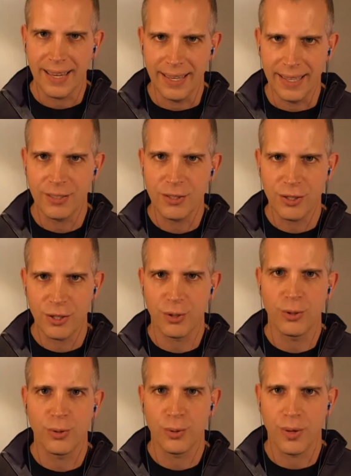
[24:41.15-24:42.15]

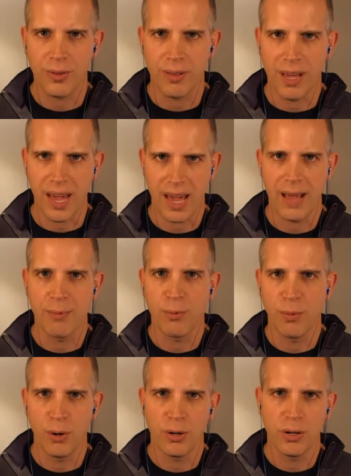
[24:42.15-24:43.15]
into the cable
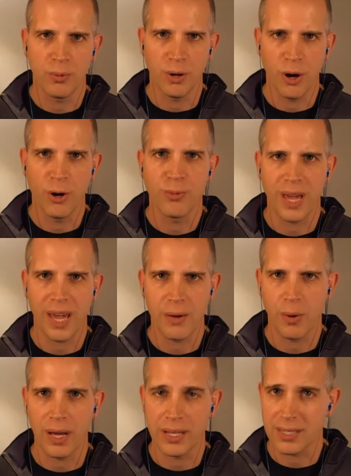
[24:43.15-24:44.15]
modem or home
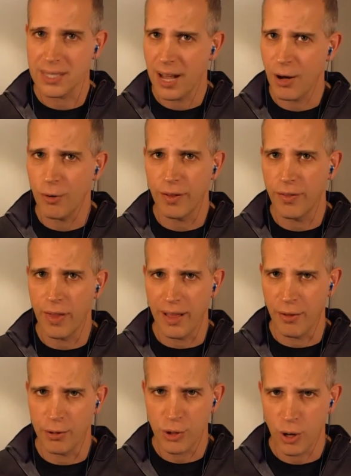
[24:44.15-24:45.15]
gateway itself, and,
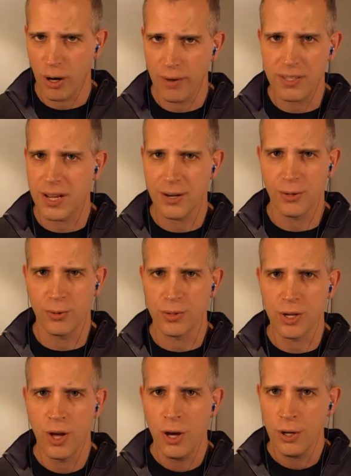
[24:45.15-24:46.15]
and those RF signals
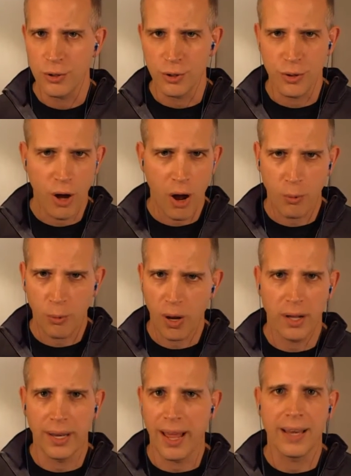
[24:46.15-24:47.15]
do not
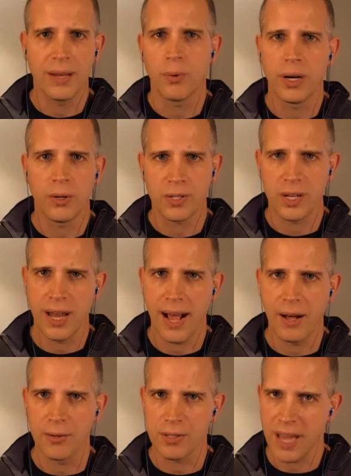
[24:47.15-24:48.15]
run anywhere else in the
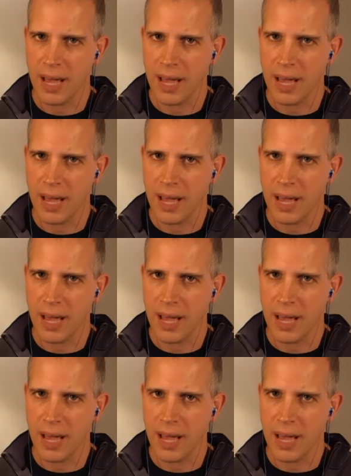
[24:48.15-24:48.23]
house.